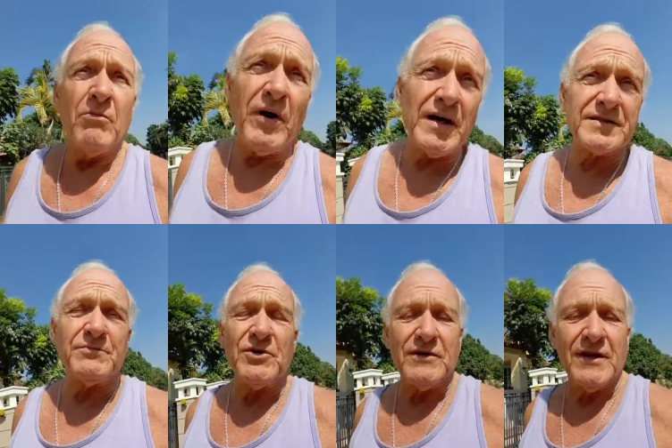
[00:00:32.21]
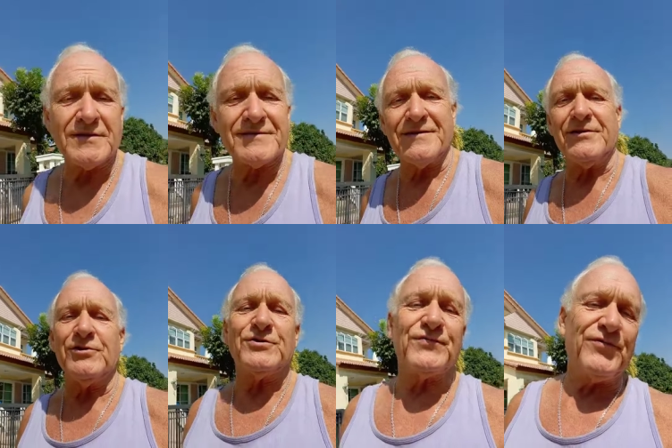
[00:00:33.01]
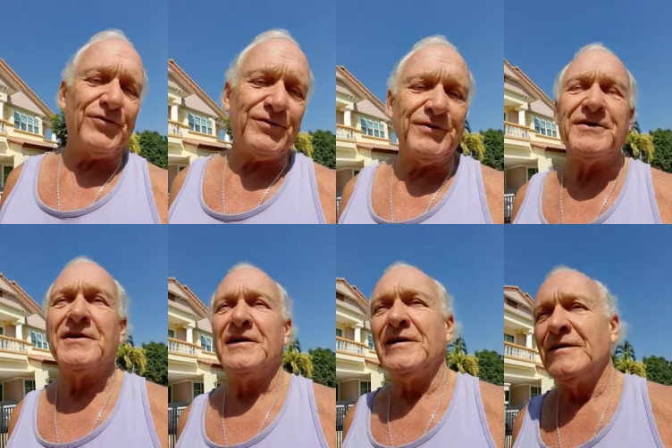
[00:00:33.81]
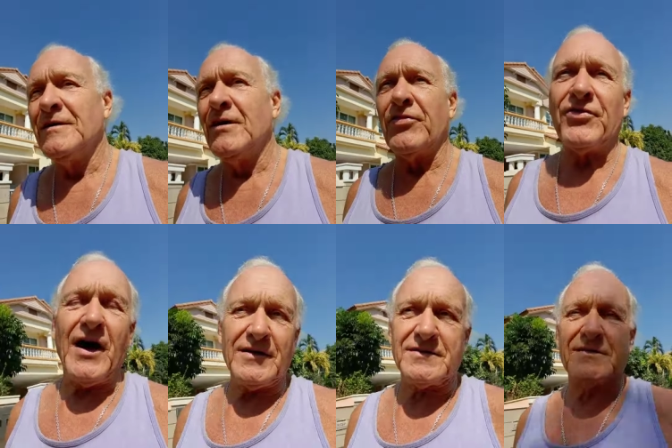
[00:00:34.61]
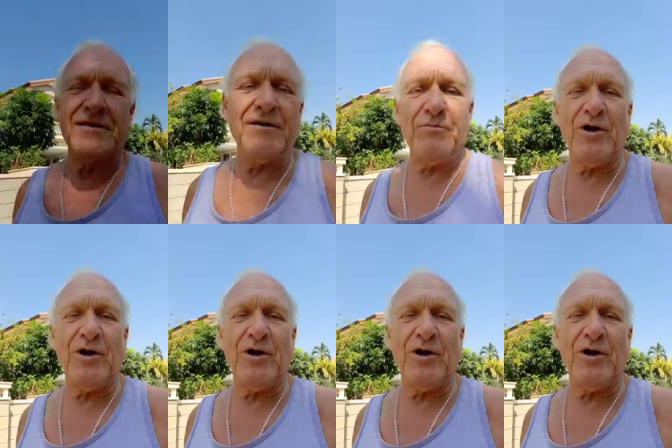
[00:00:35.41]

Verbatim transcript: possible less than useful thoughts that